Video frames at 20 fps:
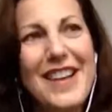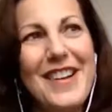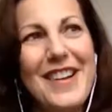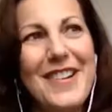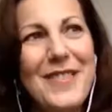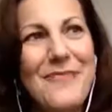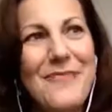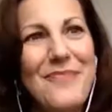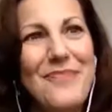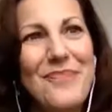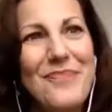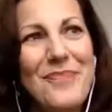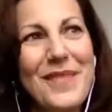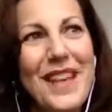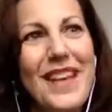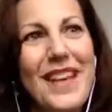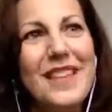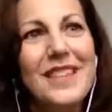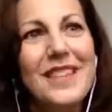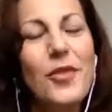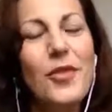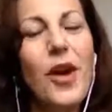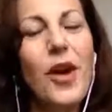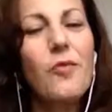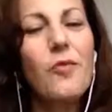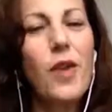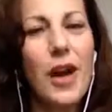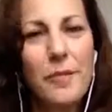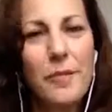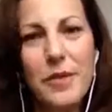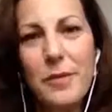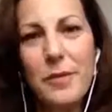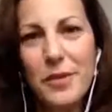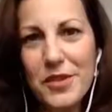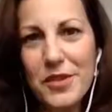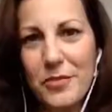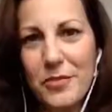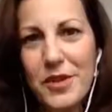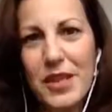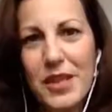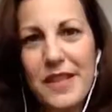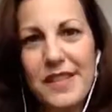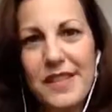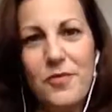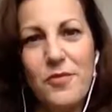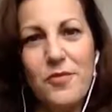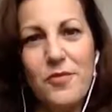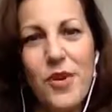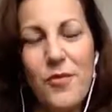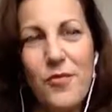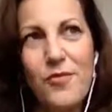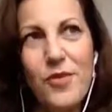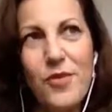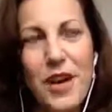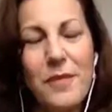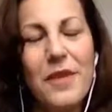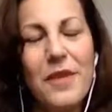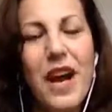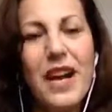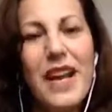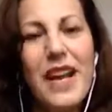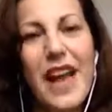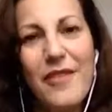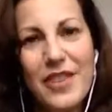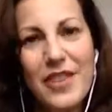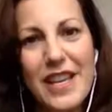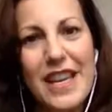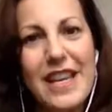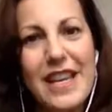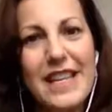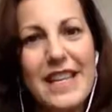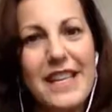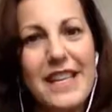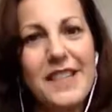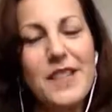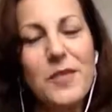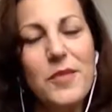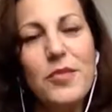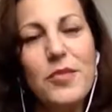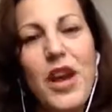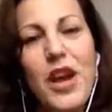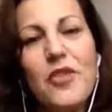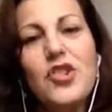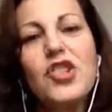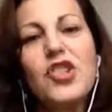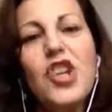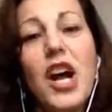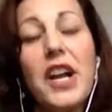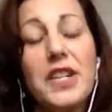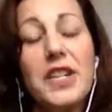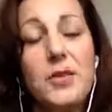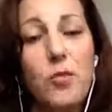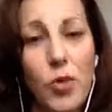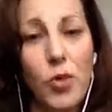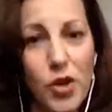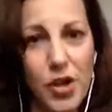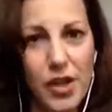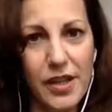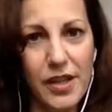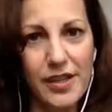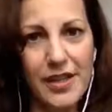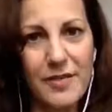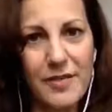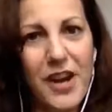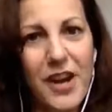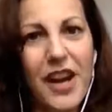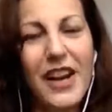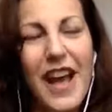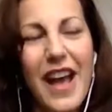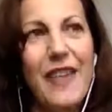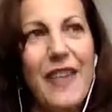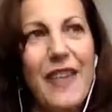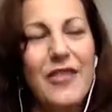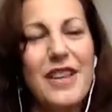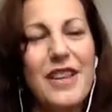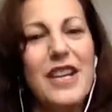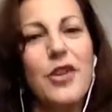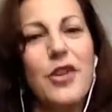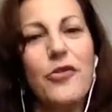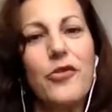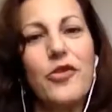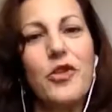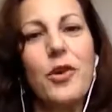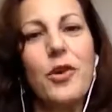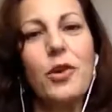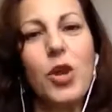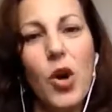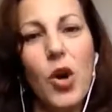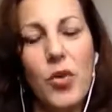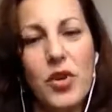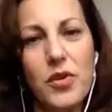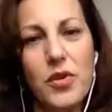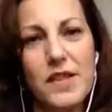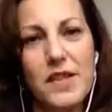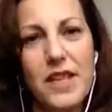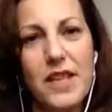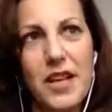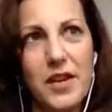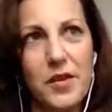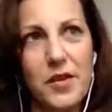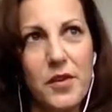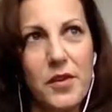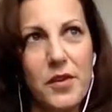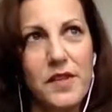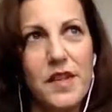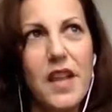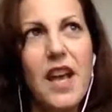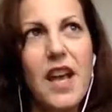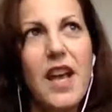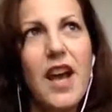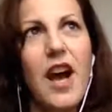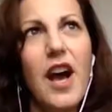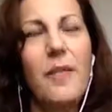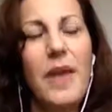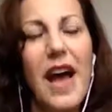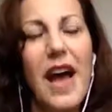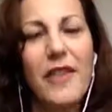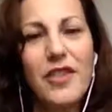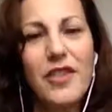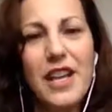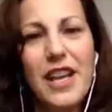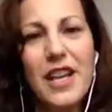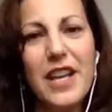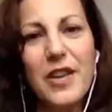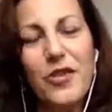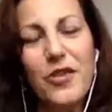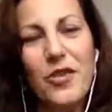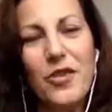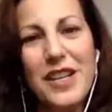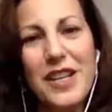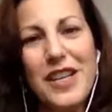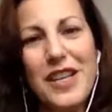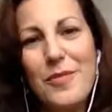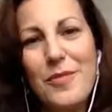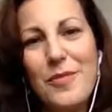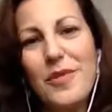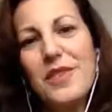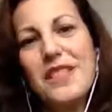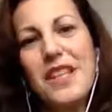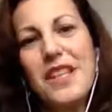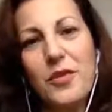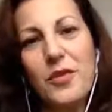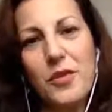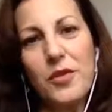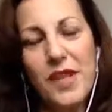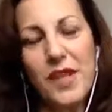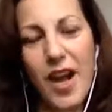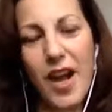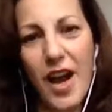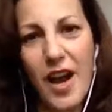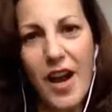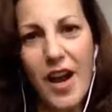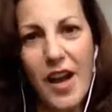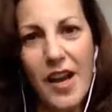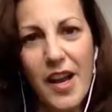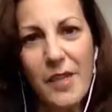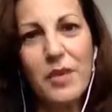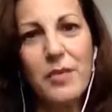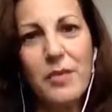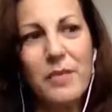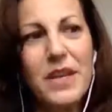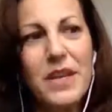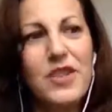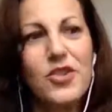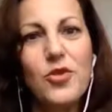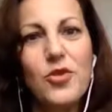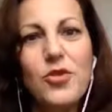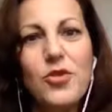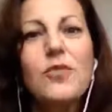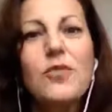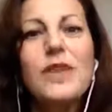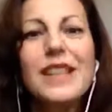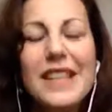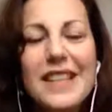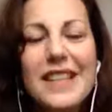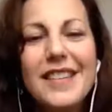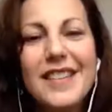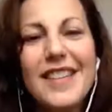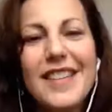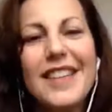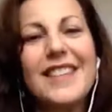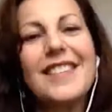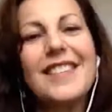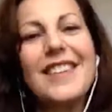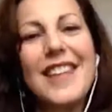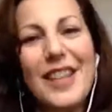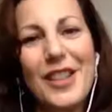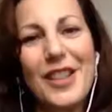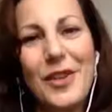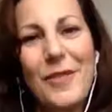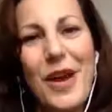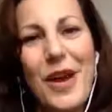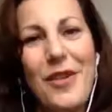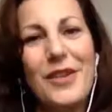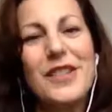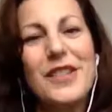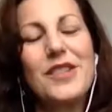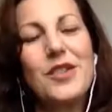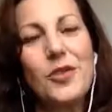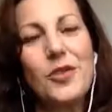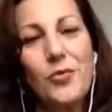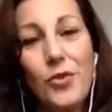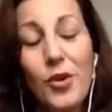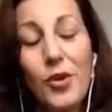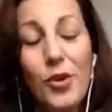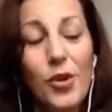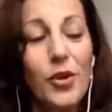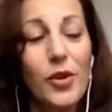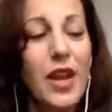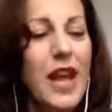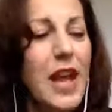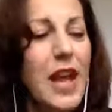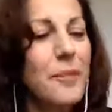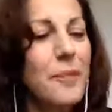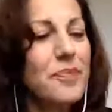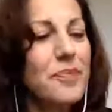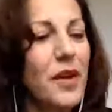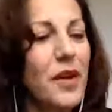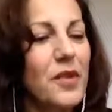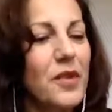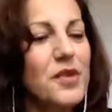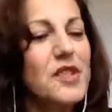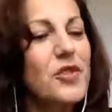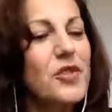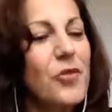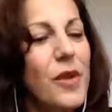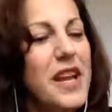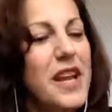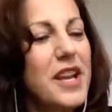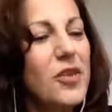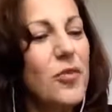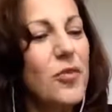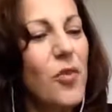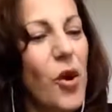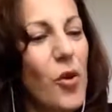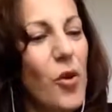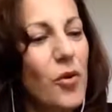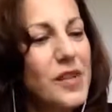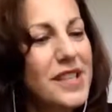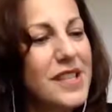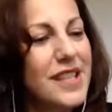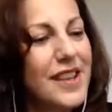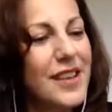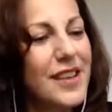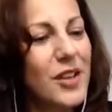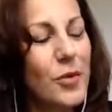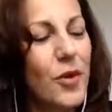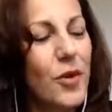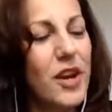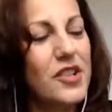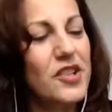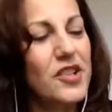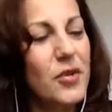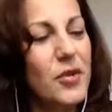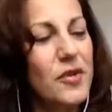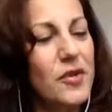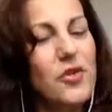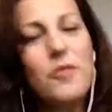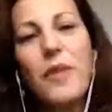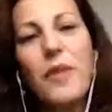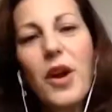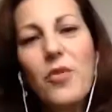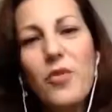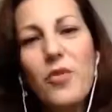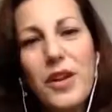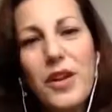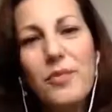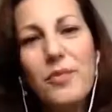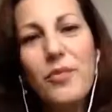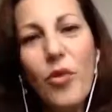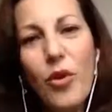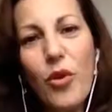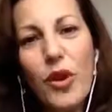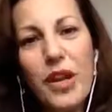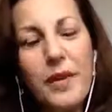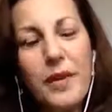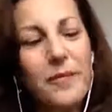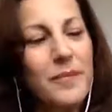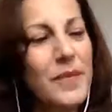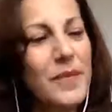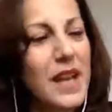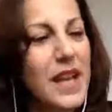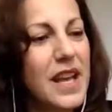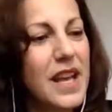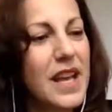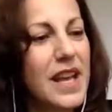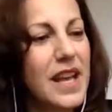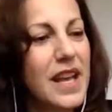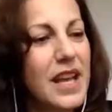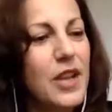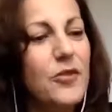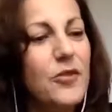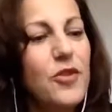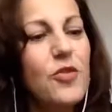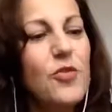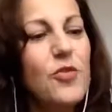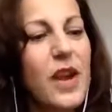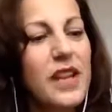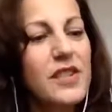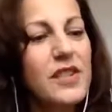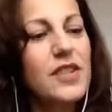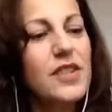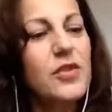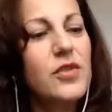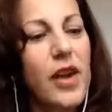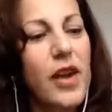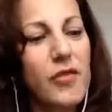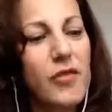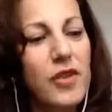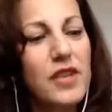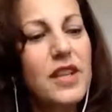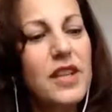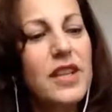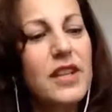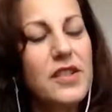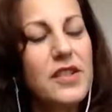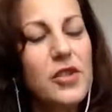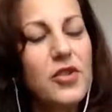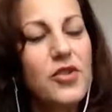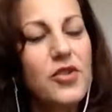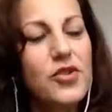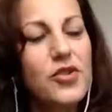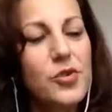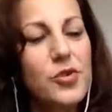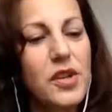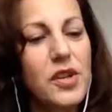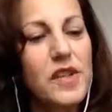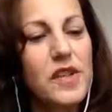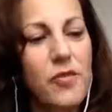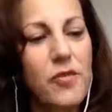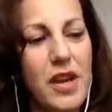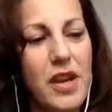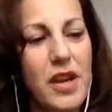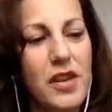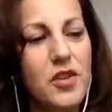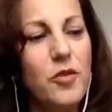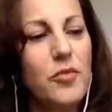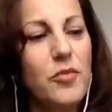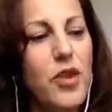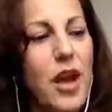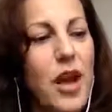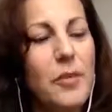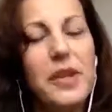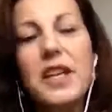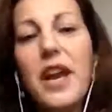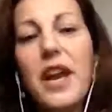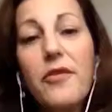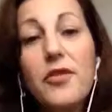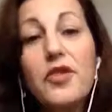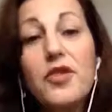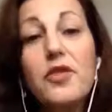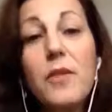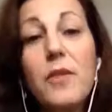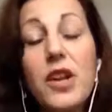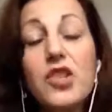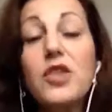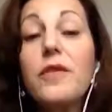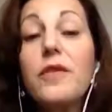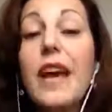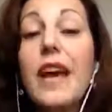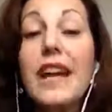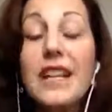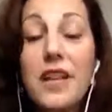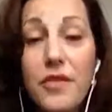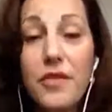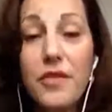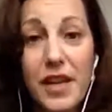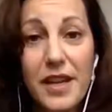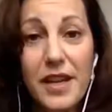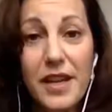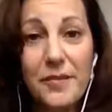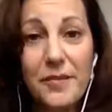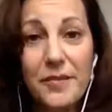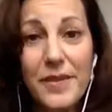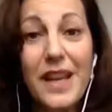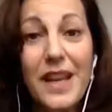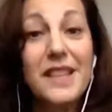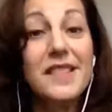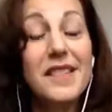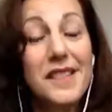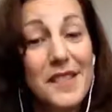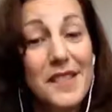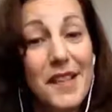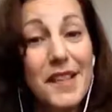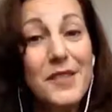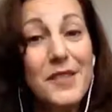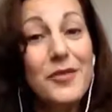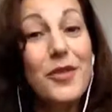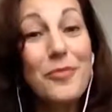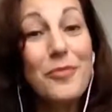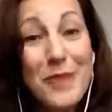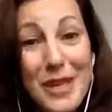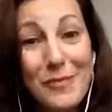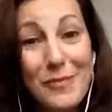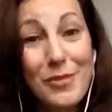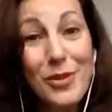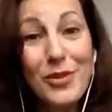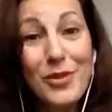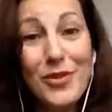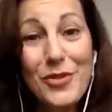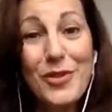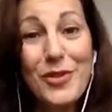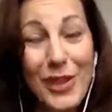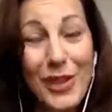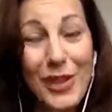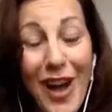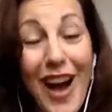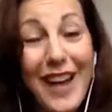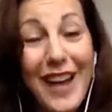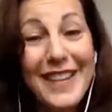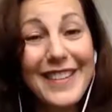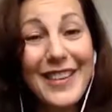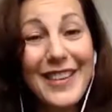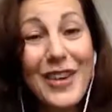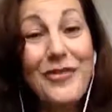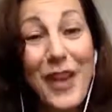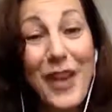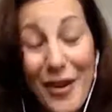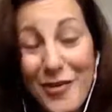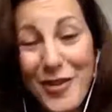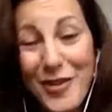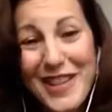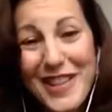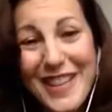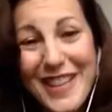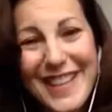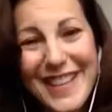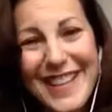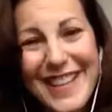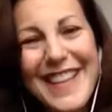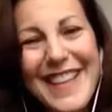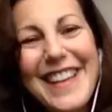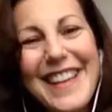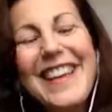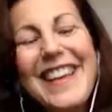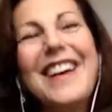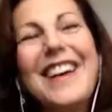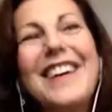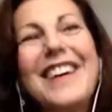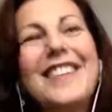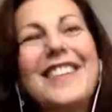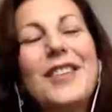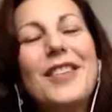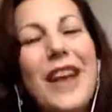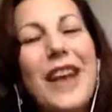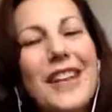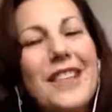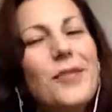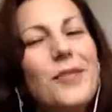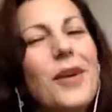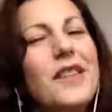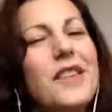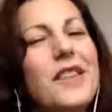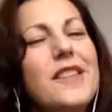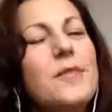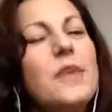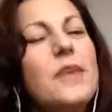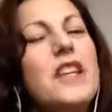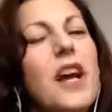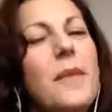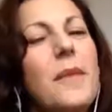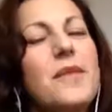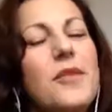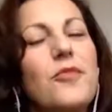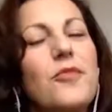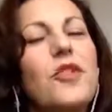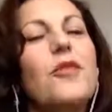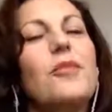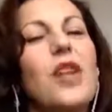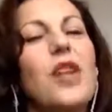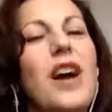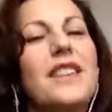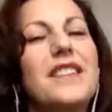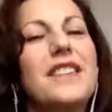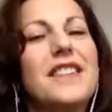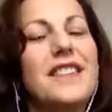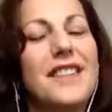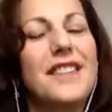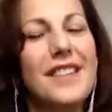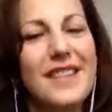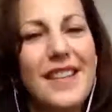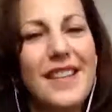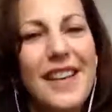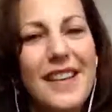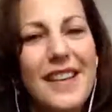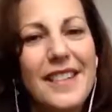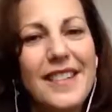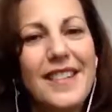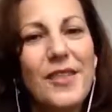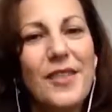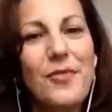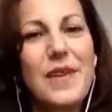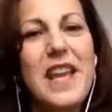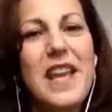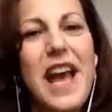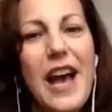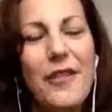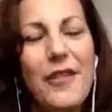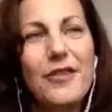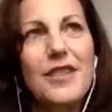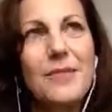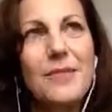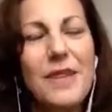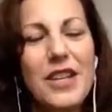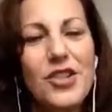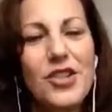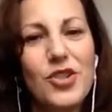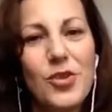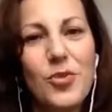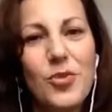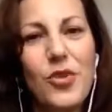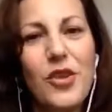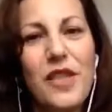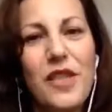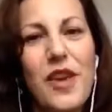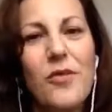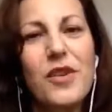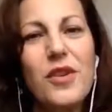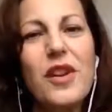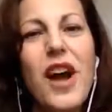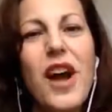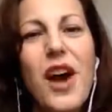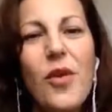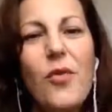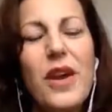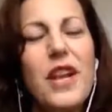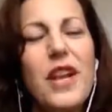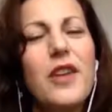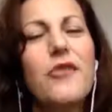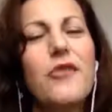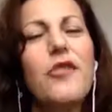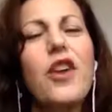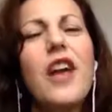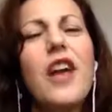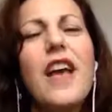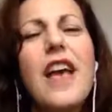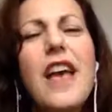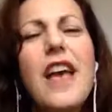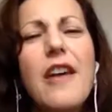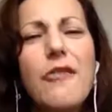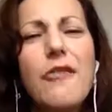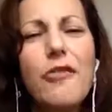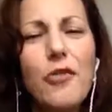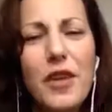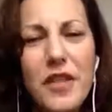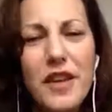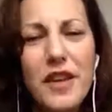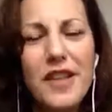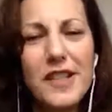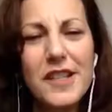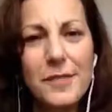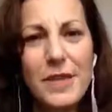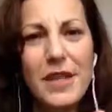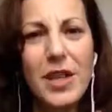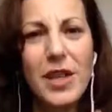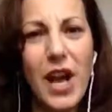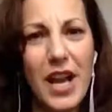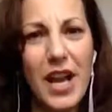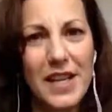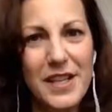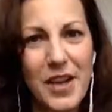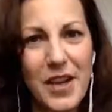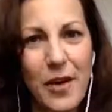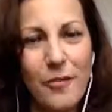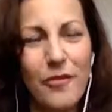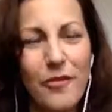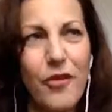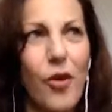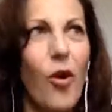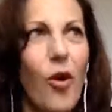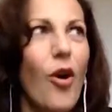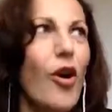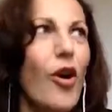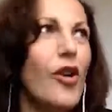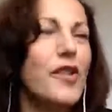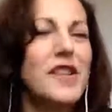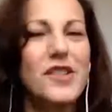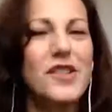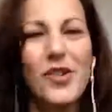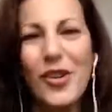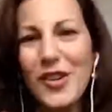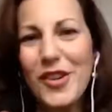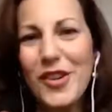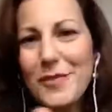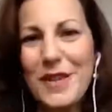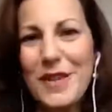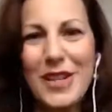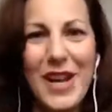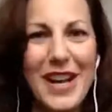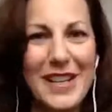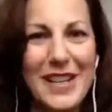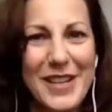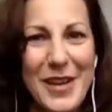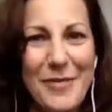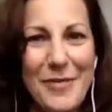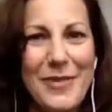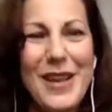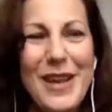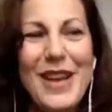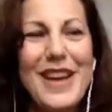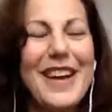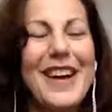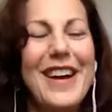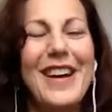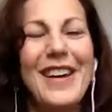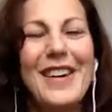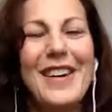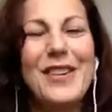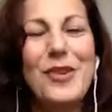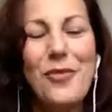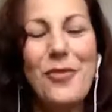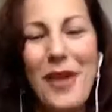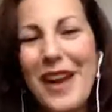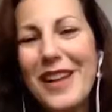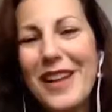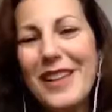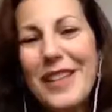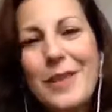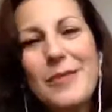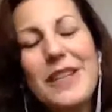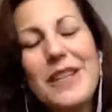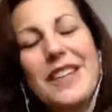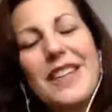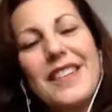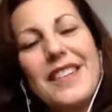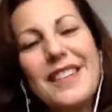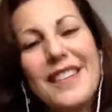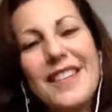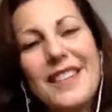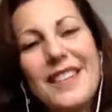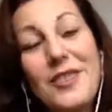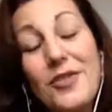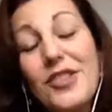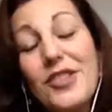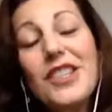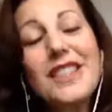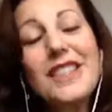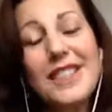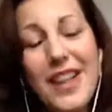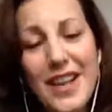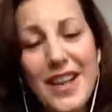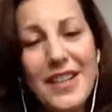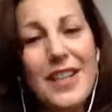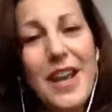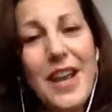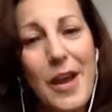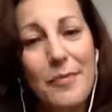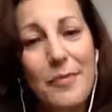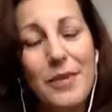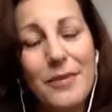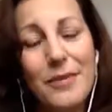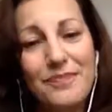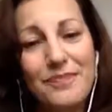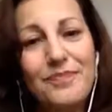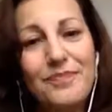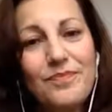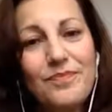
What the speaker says: And so I want people to realize that what I'm not advocating is to put out shoddy work. Right. I'm not advocating for you to lower your standards. I'm advocating for you to keep your standards high, but make sure you release things and get them out into the world. Right. There's a great quote that I want to share with you by Wynne Borden. If you wait to do everything until you're sure it's right, you'll probably never do much of anything. And successful people do a lot of everything. Right. So that's why this becomes a real block to success. We have to make sure that we're not waiting for everything to be lined up, for all the stars to be lined up correctly, because usually it's not going to happen.